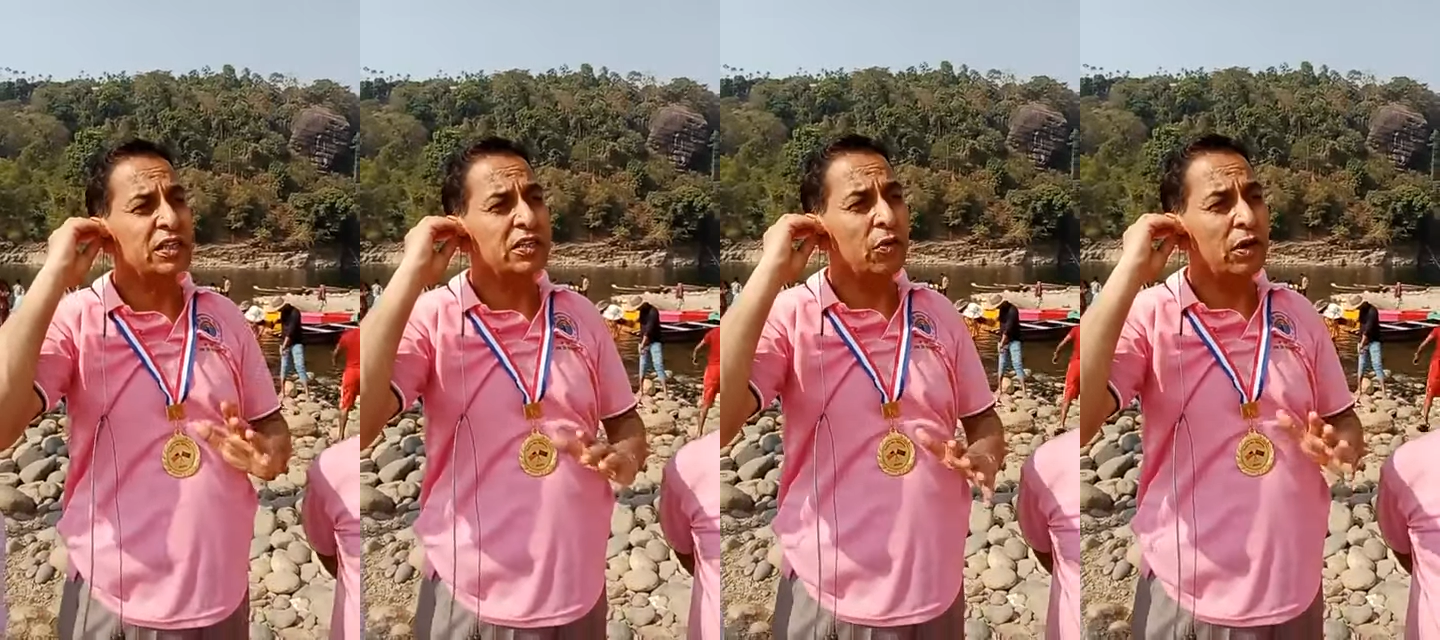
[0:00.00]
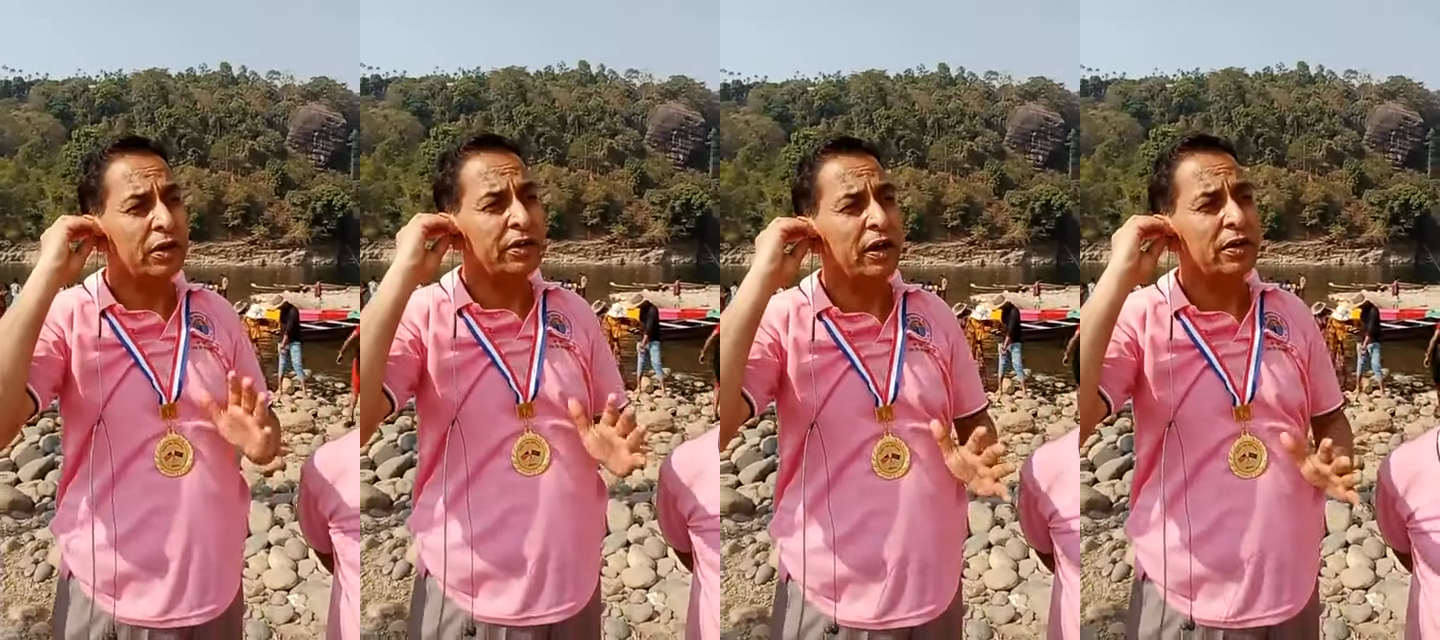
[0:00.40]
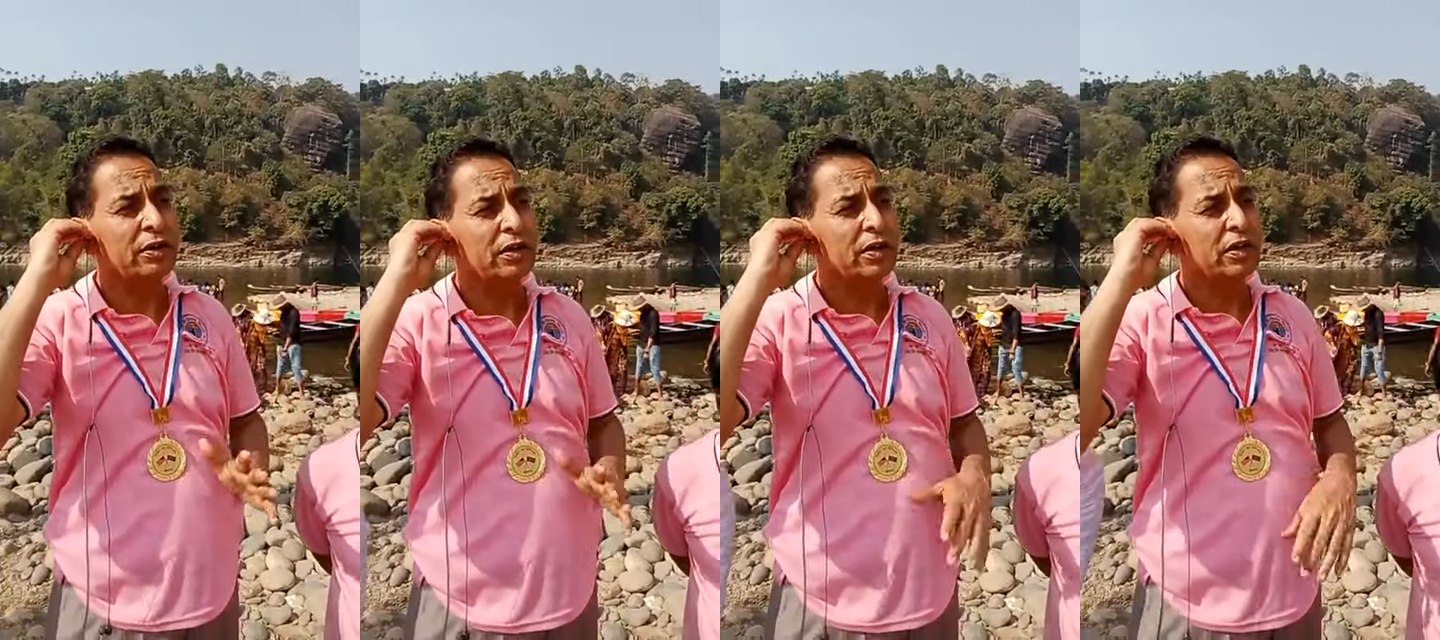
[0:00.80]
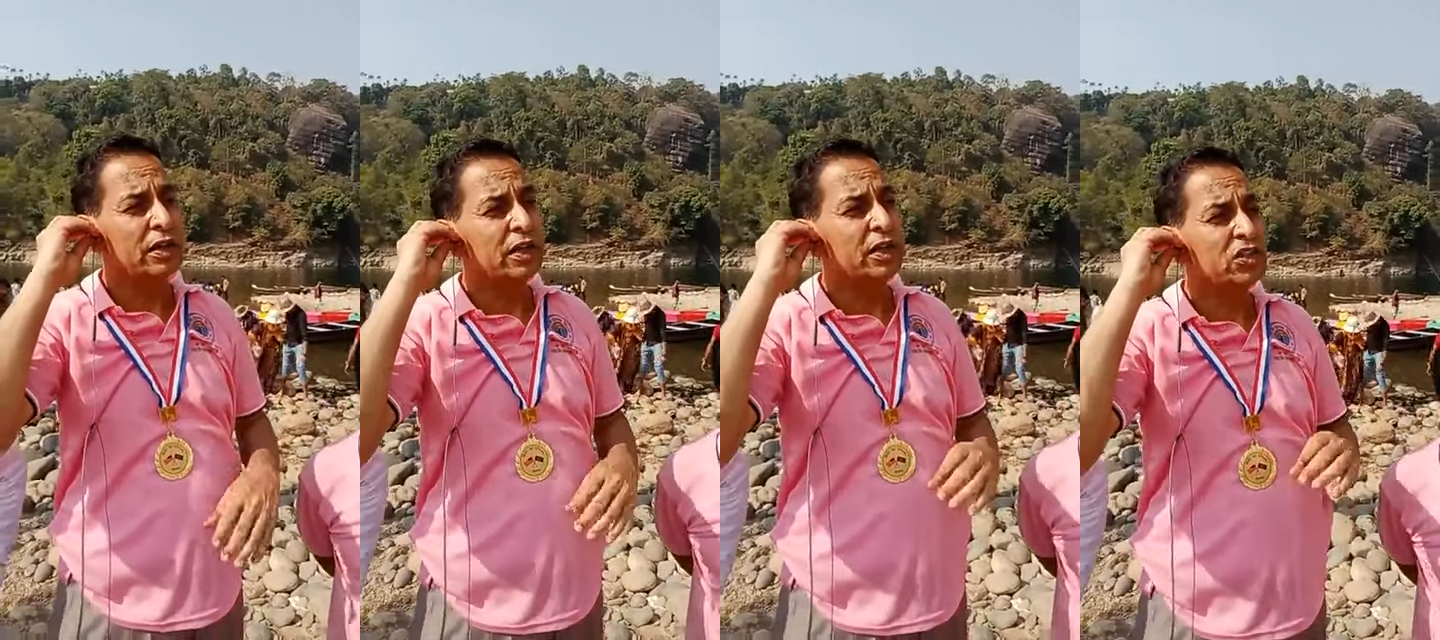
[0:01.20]
Advocate Alim
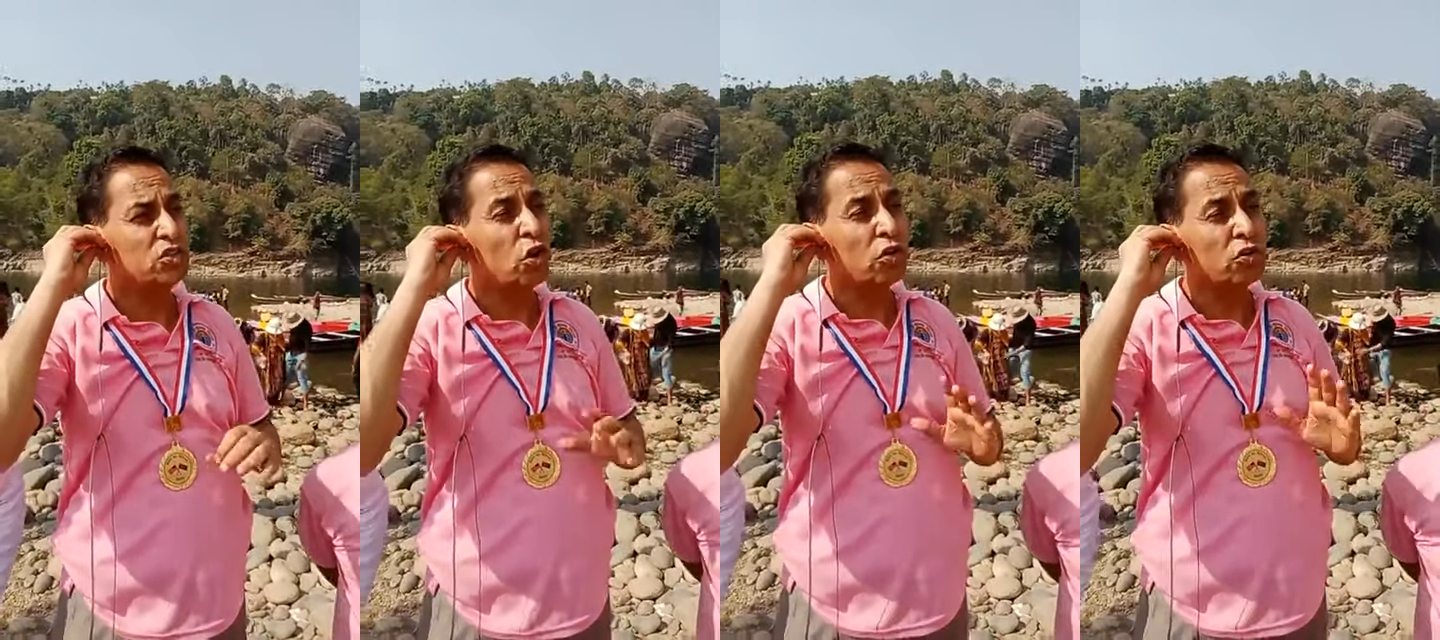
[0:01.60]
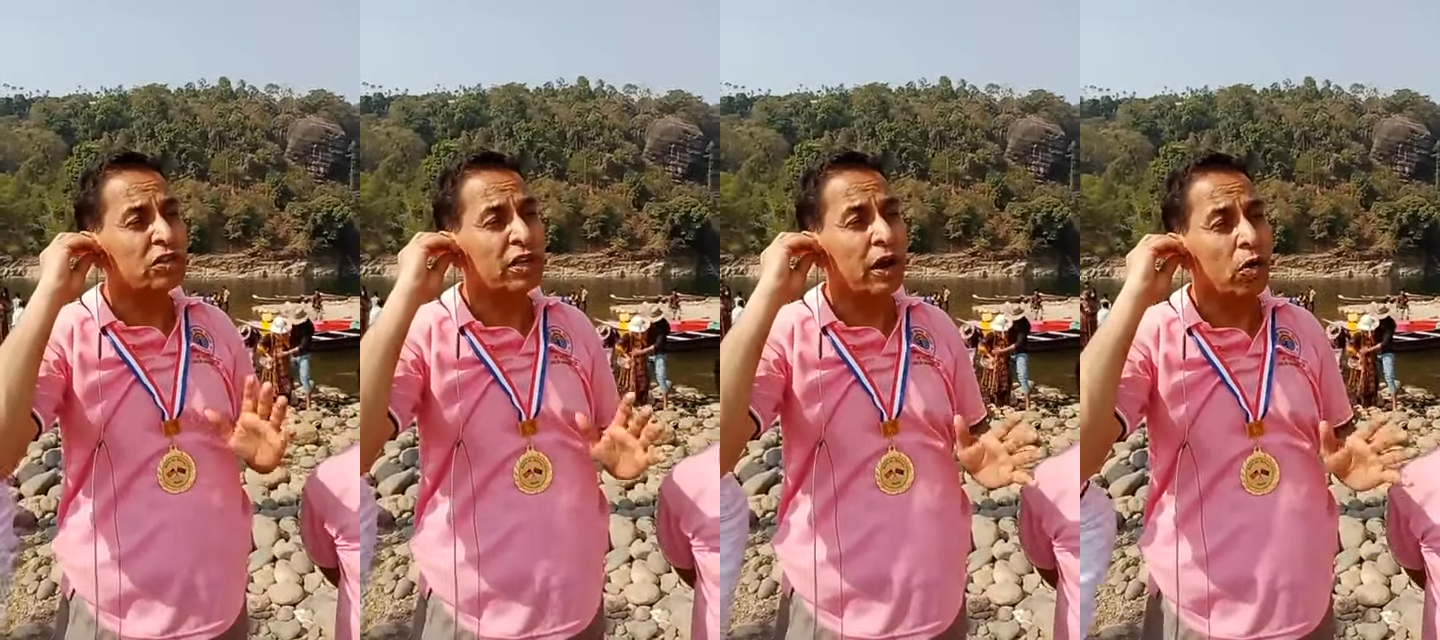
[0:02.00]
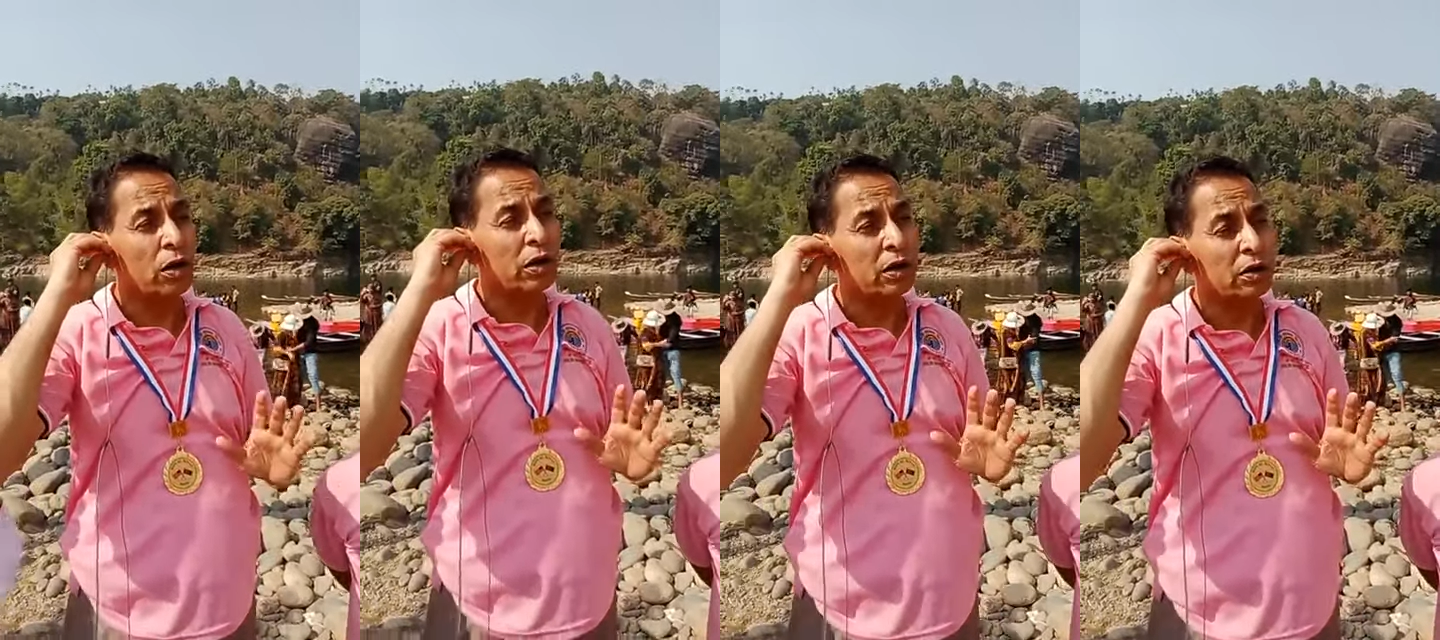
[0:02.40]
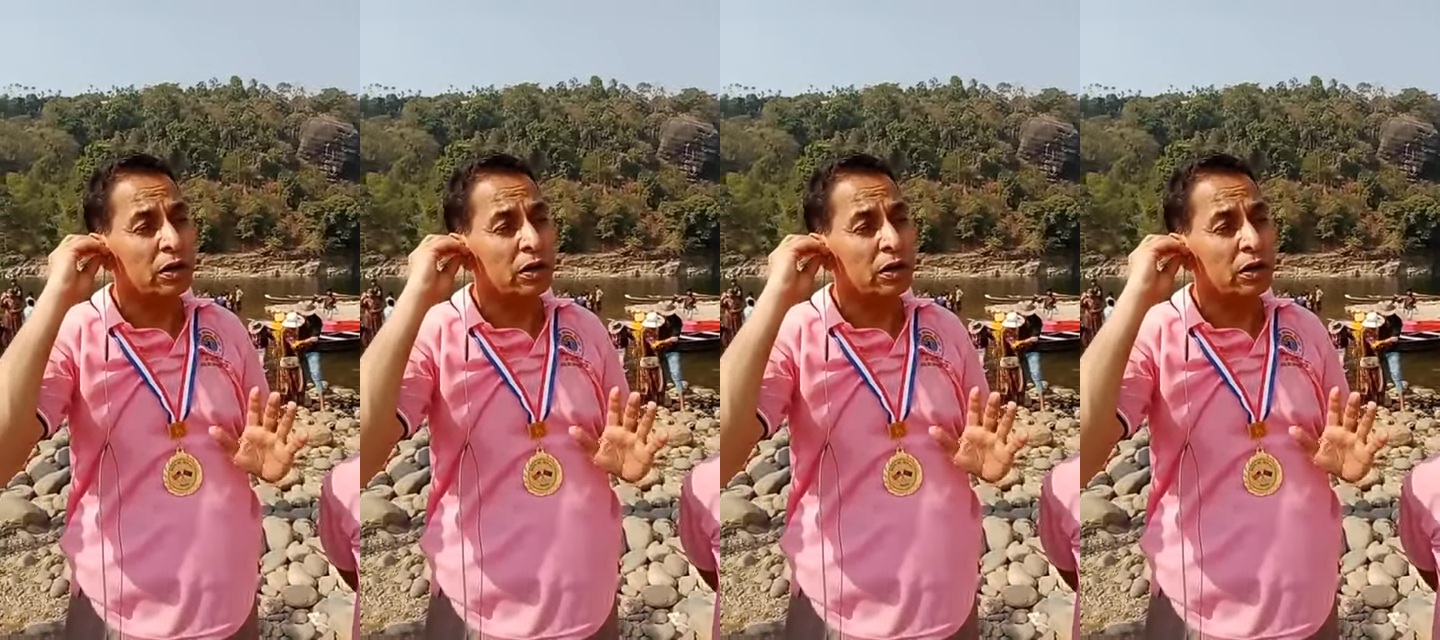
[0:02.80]
Talukdar from Hobiganj.